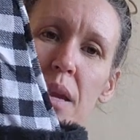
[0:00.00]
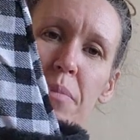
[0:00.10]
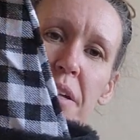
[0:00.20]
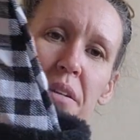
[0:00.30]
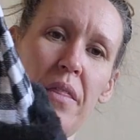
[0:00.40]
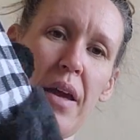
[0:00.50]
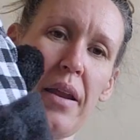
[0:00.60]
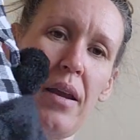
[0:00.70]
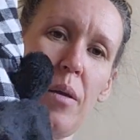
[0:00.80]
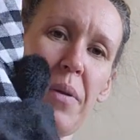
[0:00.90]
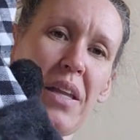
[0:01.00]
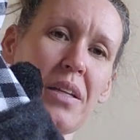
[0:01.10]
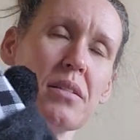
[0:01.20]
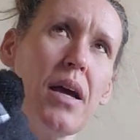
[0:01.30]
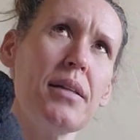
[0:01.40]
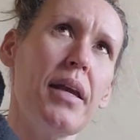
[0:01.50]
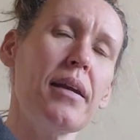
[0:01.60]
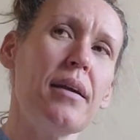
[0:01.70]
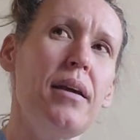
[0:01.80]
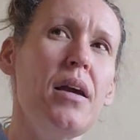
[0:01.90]
I picked that up and it's not
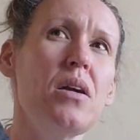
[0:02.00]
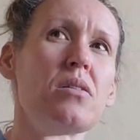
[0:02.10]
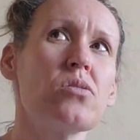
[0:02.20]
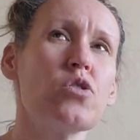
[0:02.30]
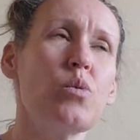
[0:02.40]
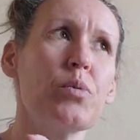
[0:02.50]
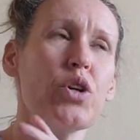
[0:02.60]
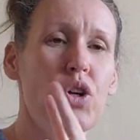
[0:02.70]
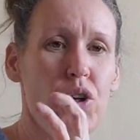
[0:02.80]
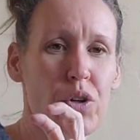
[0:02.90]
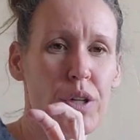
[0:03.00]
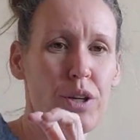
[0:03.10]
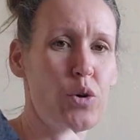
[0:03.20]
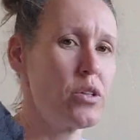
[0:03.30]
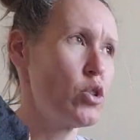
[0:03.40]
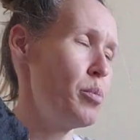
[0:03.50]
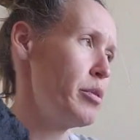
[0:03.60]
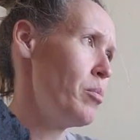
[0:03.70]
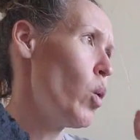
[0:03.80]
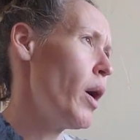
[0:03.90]
like super girly or
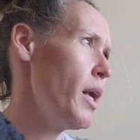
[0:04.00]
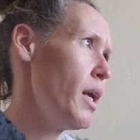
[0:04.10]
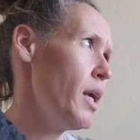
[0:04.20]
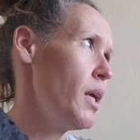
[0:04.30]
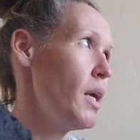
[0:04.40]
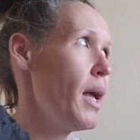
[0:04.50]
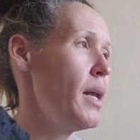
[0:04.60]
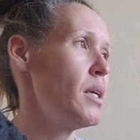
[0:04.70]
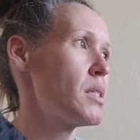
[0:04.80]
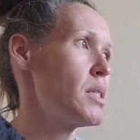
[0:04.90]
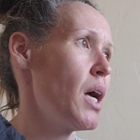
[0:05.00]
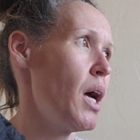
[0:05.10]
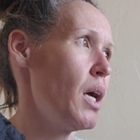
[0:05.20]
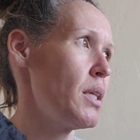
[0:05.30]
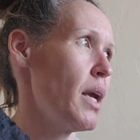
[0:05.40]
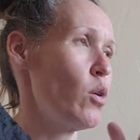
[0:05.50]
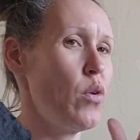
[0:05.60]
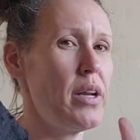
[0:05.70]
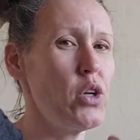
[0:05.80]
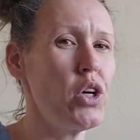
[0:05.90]
super boy and it's not like
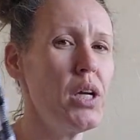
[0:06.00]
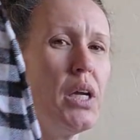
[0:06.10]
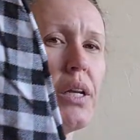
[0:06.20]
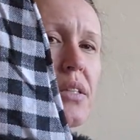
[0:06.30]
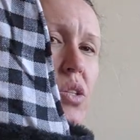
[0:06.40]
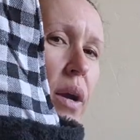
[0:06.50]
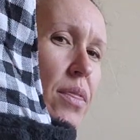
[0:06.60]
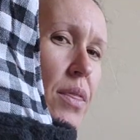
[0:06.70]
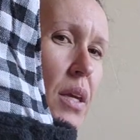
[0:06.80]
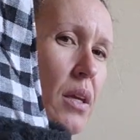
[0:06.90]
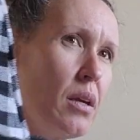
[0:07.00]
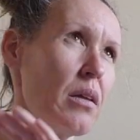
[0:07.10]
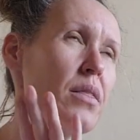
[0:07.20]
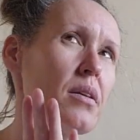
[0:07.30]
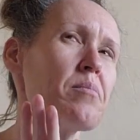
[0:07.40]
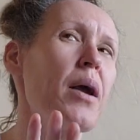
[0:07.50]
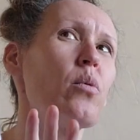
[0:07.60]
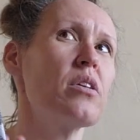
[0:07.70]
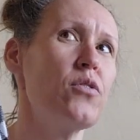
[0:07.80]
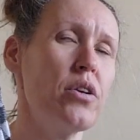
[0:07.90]
red and green. So I think this might
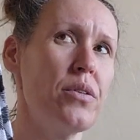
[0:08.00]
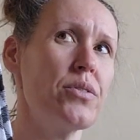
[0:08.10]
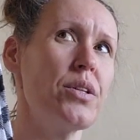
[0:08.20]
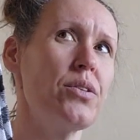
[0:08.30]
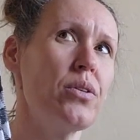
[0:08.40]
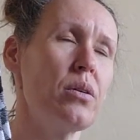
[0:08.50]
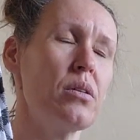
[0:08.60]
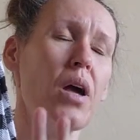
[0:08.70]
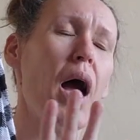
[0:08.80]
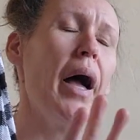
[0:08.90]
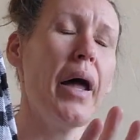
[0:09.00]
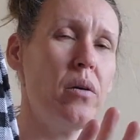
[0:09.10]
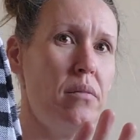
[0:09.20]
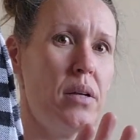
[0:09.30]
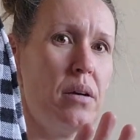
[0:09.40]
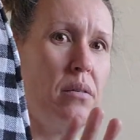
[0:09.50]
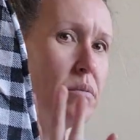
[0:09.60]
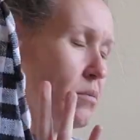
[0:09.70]
work for a 13 year old. I don't even know.